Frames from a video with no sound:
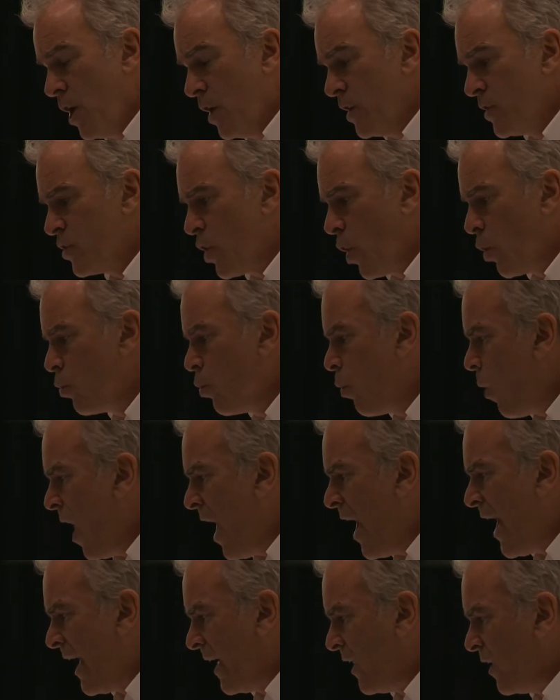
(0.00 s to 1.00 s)
So
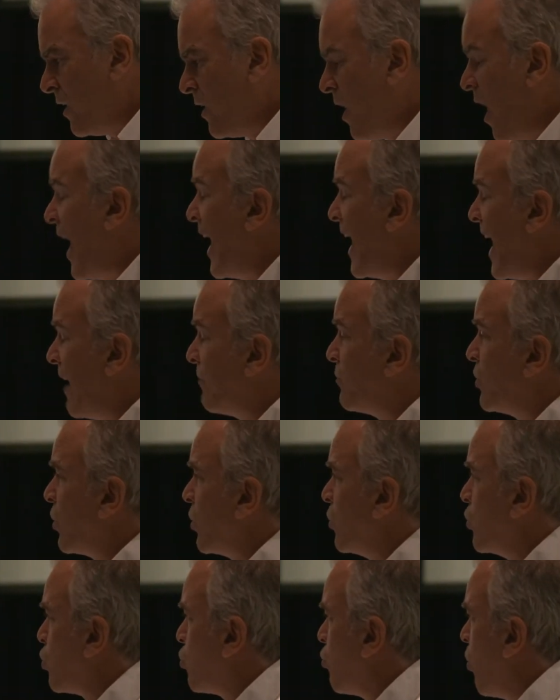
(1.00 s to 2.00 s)
while I have to
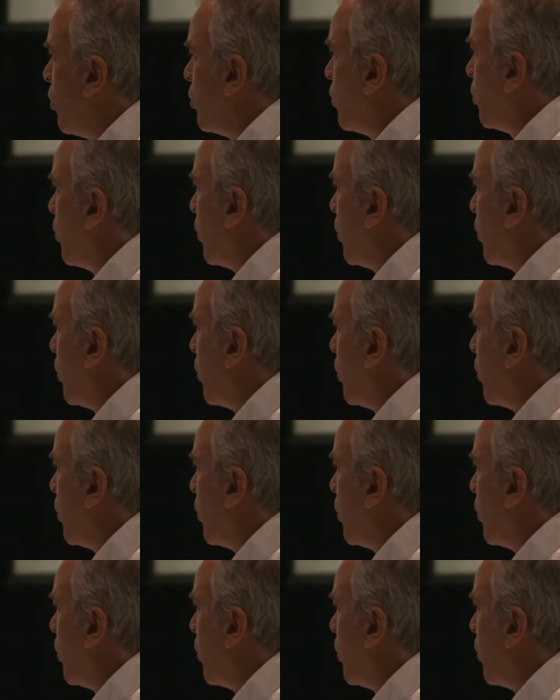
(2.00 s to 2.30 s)
control the